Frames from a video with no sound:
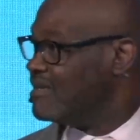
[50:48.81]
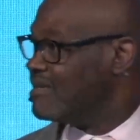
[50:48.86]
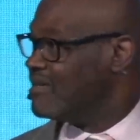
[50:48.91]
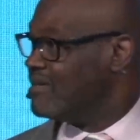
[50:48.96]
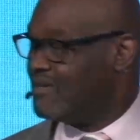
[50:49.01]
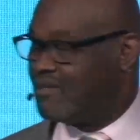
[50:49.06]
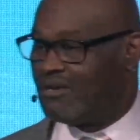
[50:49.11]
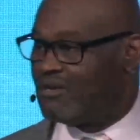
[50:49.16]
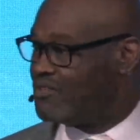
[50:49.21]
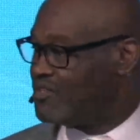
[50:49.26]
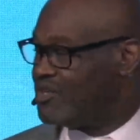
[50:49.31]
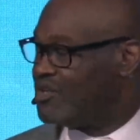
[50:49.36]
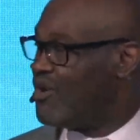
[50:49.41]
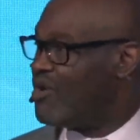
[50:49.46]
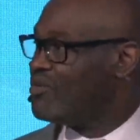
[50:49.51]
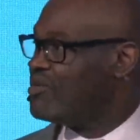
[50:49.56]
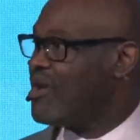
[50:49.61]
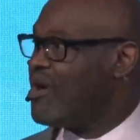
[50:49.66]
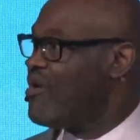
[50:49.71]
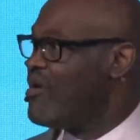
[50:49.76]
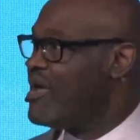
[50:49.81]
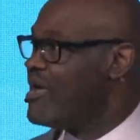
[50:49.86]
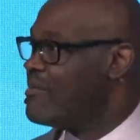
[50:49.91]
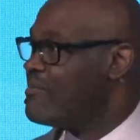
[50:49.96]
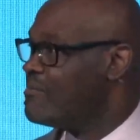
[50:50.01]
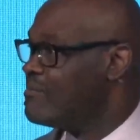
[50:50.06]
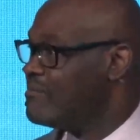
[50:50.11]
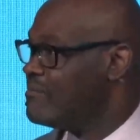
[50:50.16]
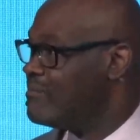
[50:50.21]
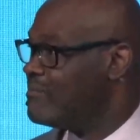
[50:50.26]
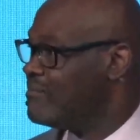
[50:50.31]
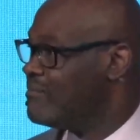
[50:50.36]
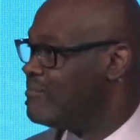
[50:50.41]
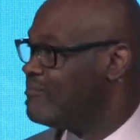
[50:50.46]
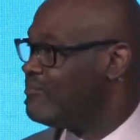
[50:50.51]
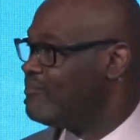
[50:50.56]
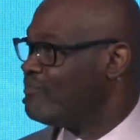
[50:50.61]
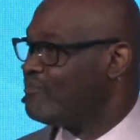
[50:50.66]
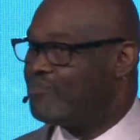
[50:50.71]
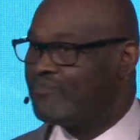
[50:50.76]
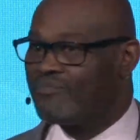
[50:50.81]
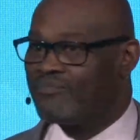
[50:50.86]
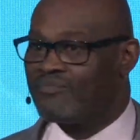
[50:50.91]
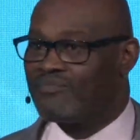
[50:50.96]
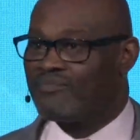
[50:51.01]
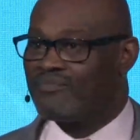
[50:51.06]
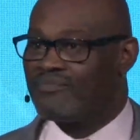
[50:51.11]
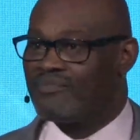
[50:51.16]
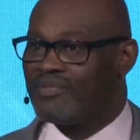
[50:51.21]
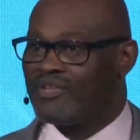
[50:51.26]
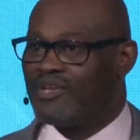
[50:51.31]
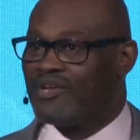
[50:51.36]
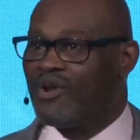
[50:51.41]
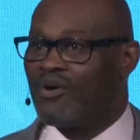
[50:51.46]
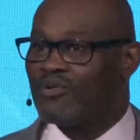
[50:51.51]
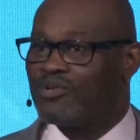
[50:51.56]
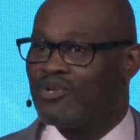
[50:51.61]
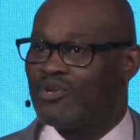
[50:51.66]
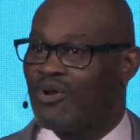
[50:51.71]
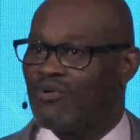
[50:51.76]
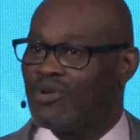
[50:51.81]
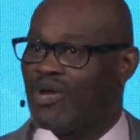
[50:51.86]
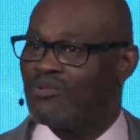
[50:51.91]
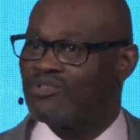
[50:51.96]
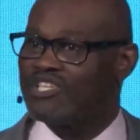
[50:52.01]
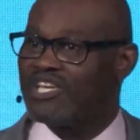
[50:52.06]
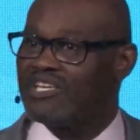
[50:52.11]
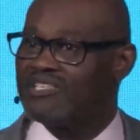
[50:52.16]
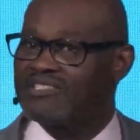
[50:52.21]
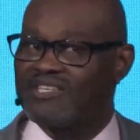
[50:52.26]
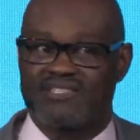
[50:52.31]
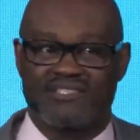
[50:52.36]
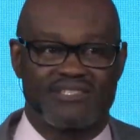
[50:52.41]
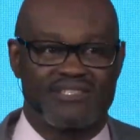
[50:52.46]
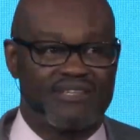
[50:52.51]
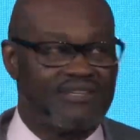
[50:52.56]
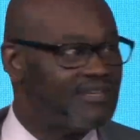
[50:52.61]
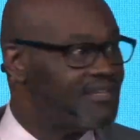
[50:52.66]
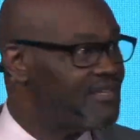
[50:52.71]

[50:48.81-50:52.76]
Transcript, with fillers: You don't know him. You don't know Jesus